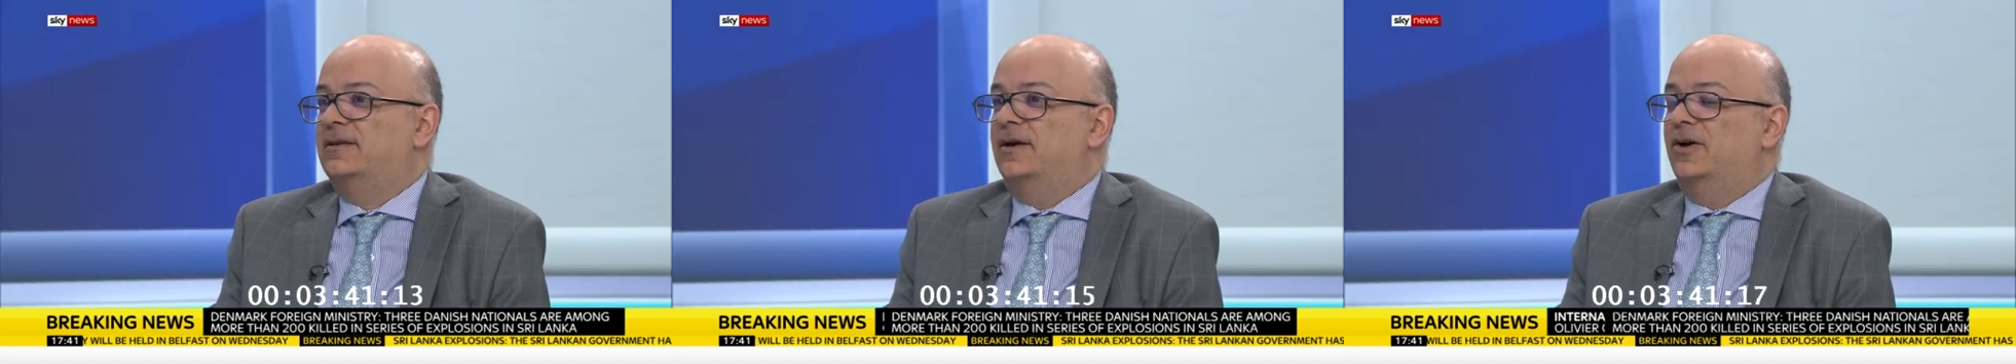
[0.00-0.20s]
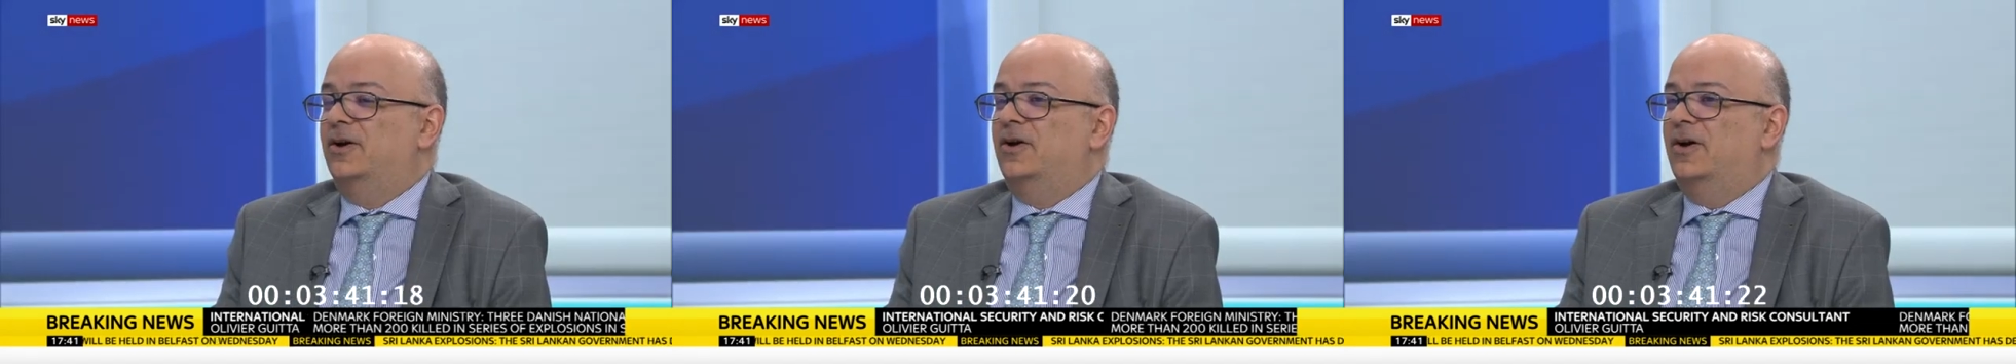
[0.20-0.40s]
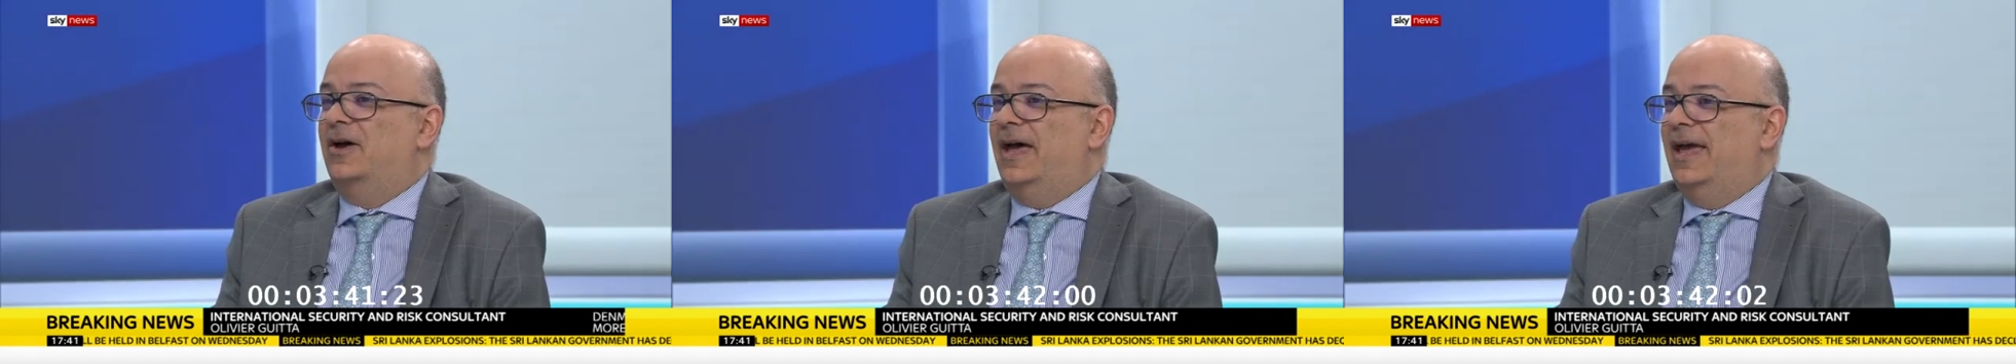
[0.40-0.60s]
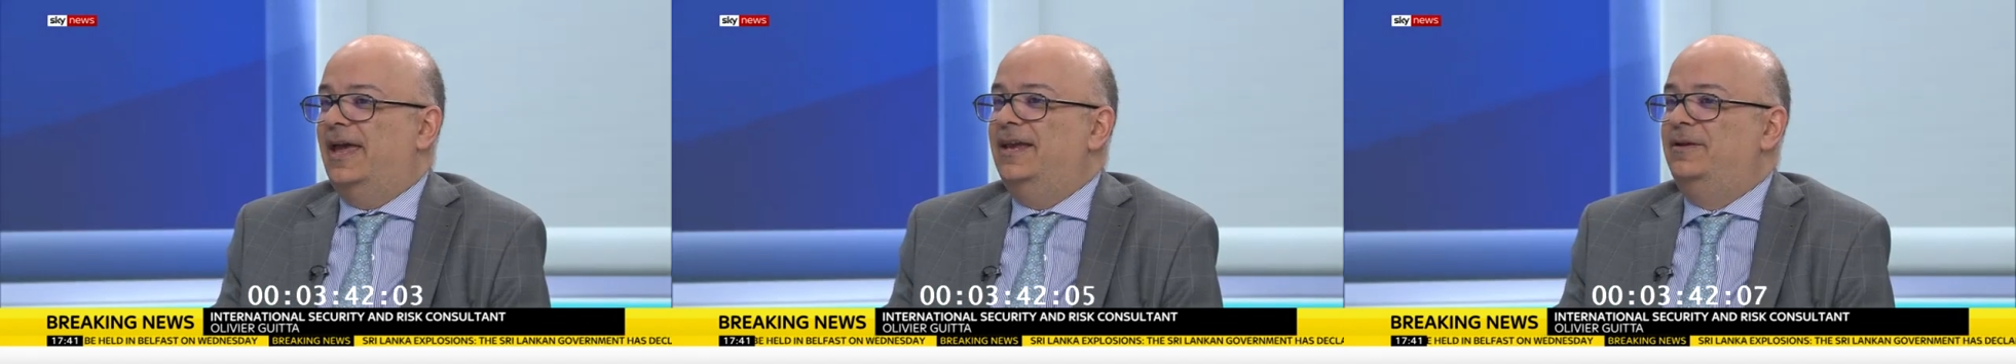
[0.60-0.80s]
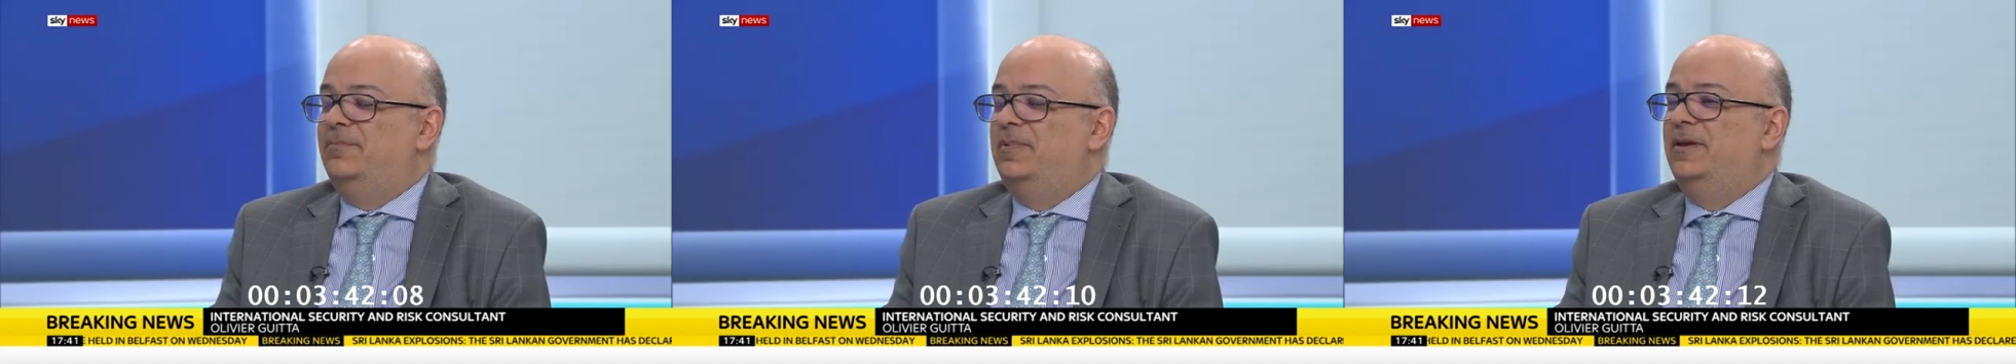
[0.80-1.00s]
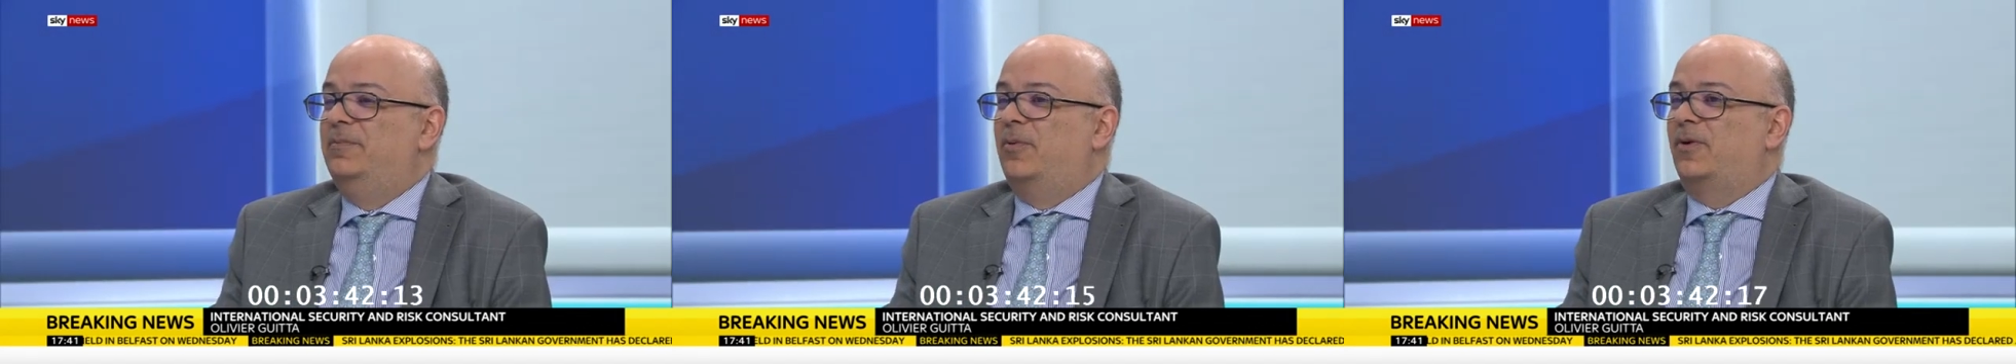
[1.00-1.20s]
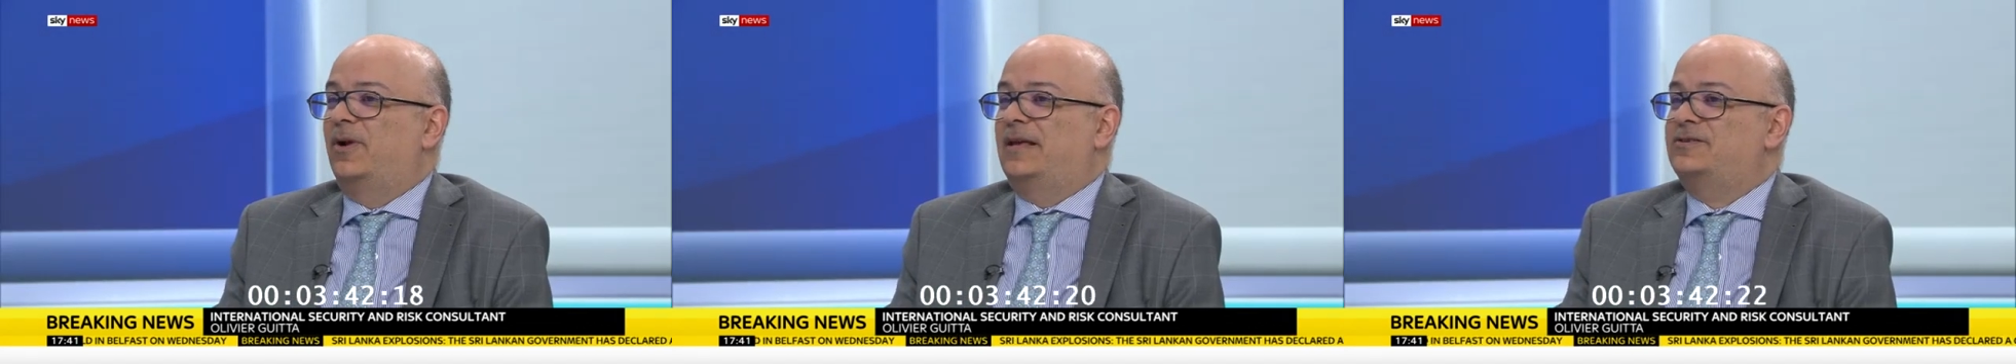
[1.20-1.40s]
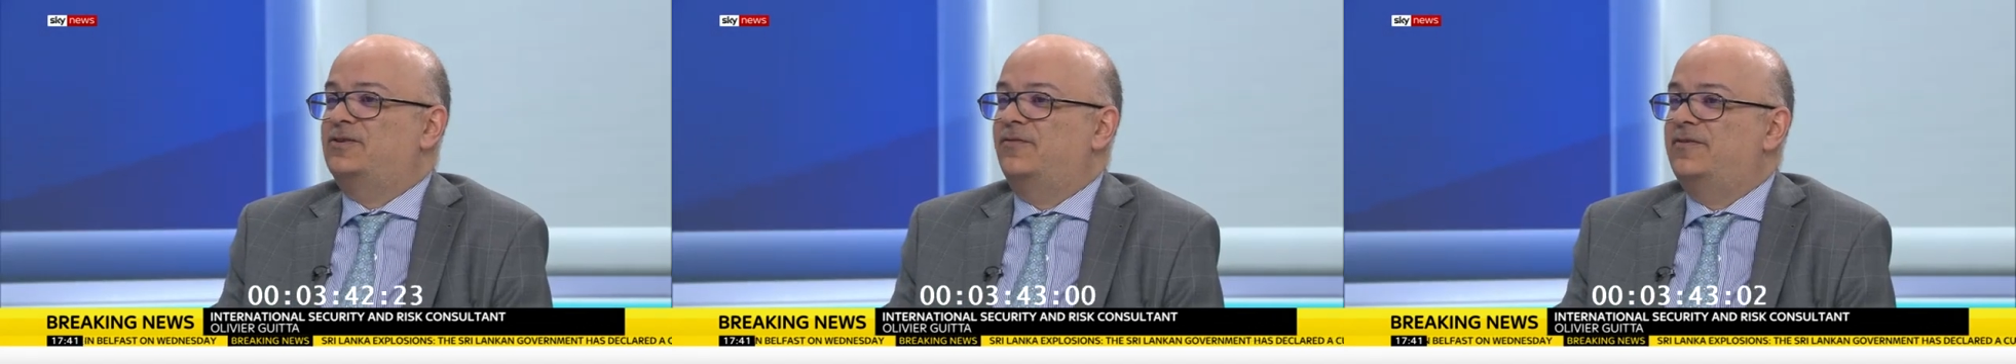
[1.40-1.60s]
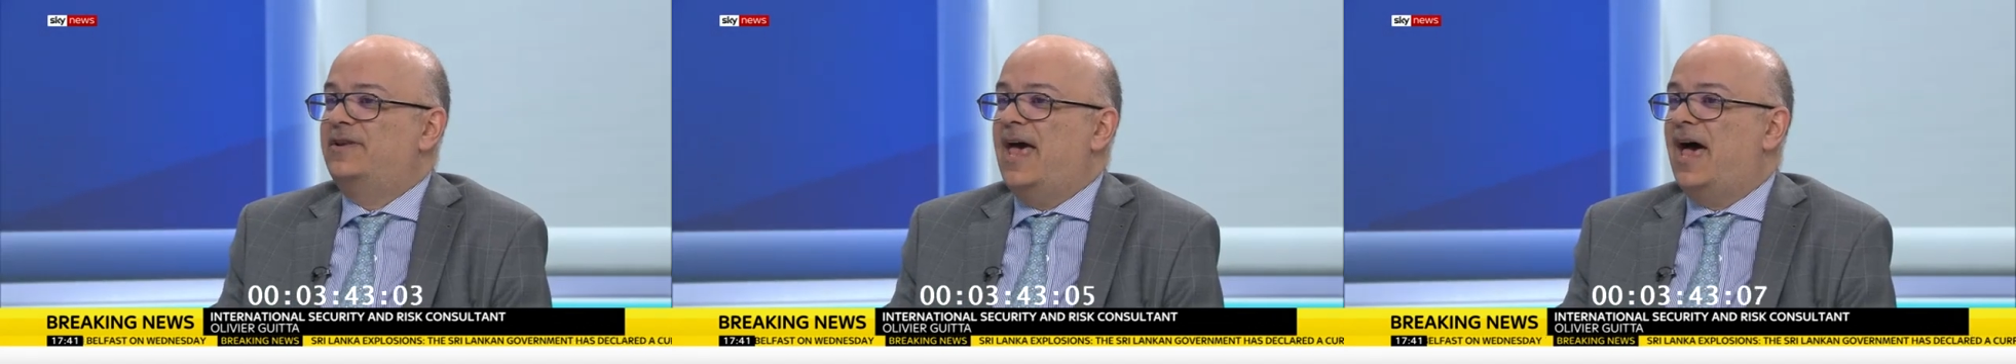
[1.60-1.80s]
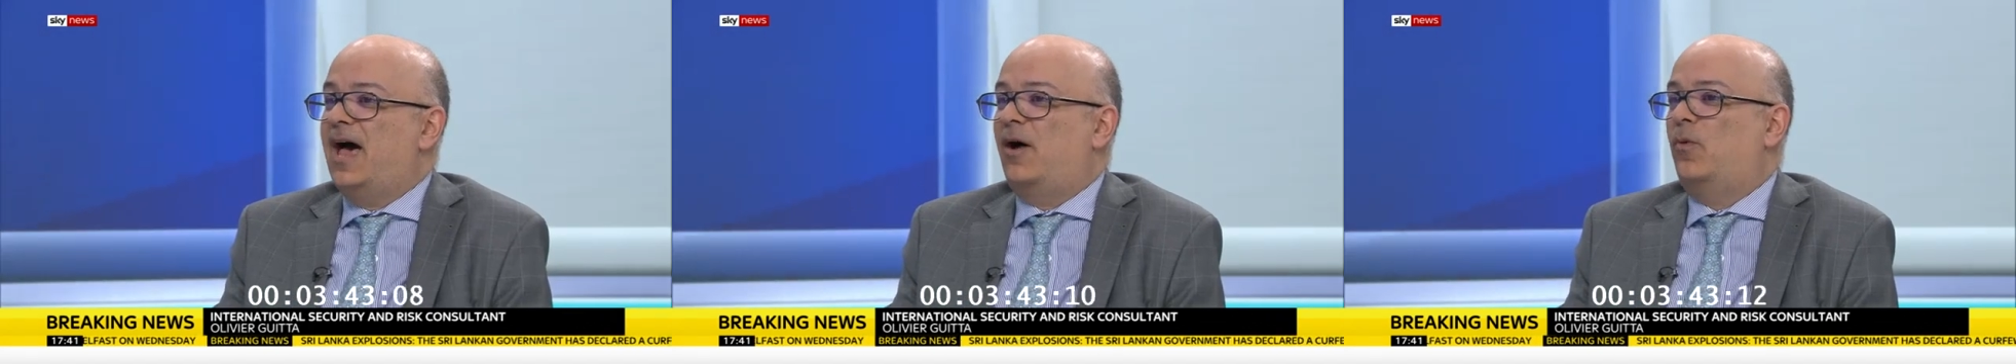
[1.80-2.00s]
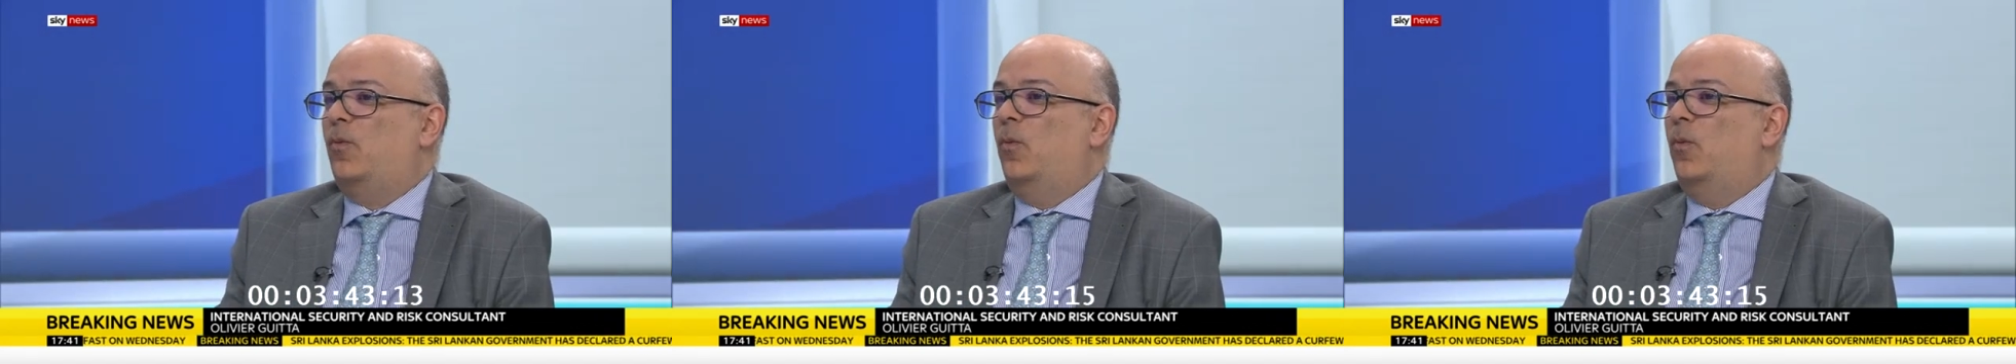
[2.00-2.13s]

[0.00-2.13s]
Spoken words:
8 people as of now.